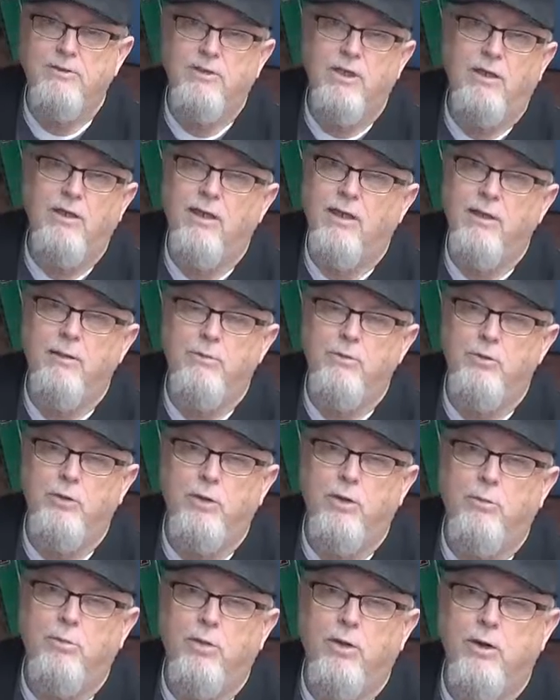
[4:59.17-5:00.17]
not like I'm doing
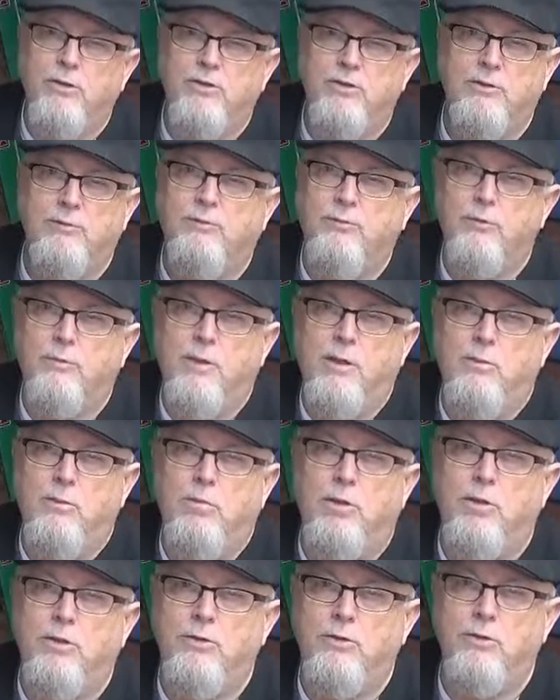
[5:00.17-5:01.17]
a project for my
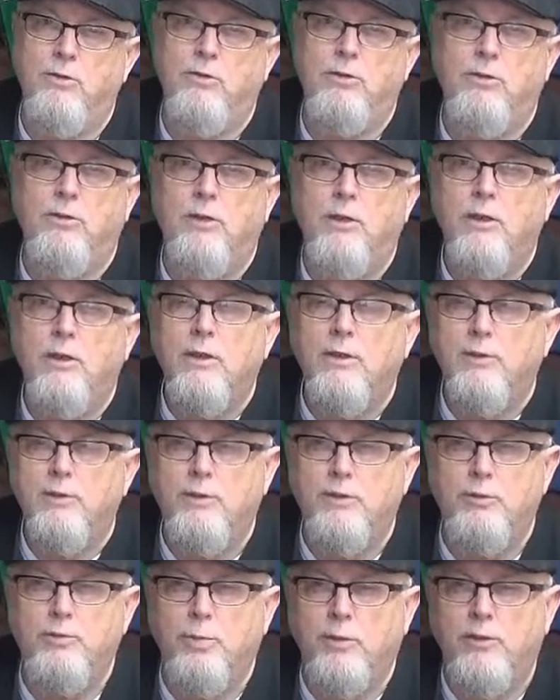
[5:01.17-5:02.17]
brother.
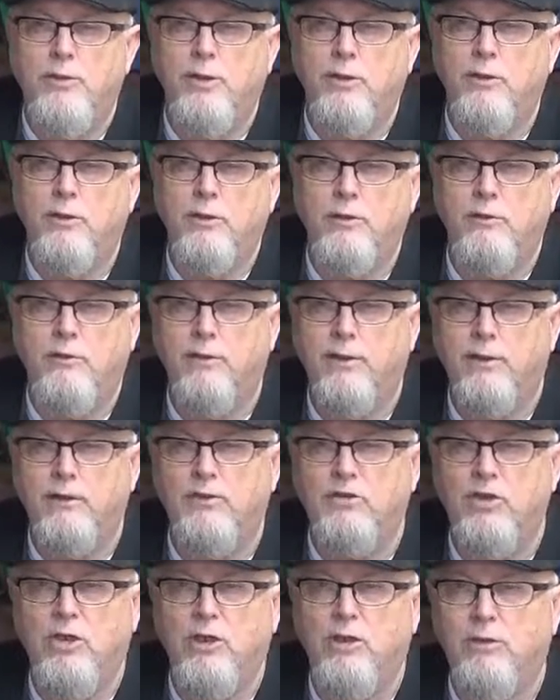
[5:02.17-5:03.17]
This particular
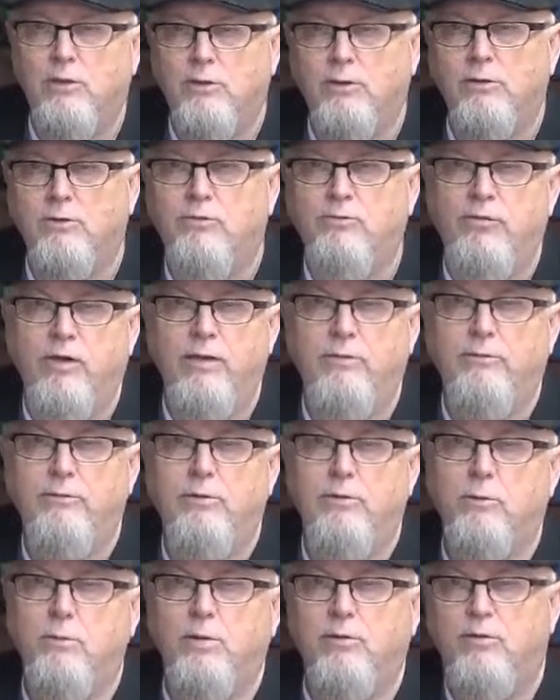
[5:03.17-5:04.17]
grandchild is
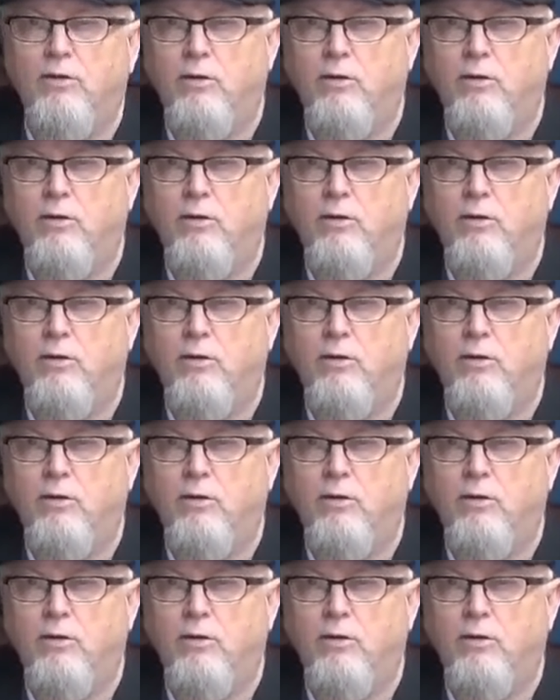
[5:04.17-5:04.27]
favored above